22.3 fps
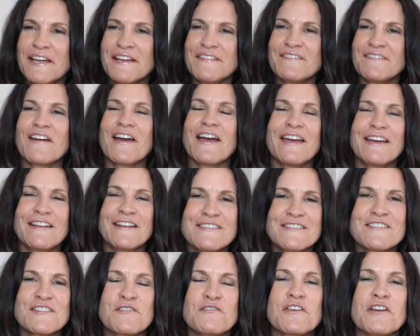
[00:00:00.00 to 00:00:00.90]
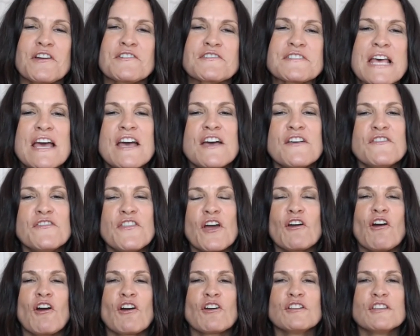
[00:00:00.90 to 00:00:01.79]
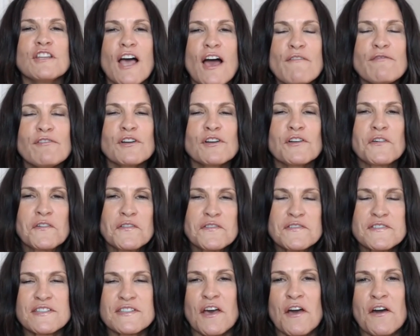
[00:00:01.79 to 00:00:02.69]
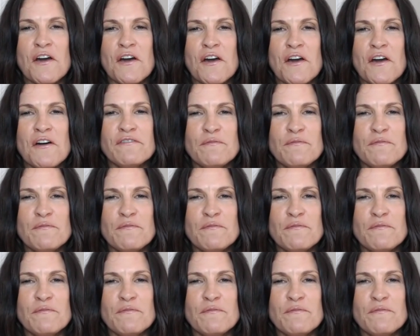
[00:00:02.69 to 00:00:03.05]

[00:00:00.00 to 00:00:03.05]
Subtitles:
right? So there are levels of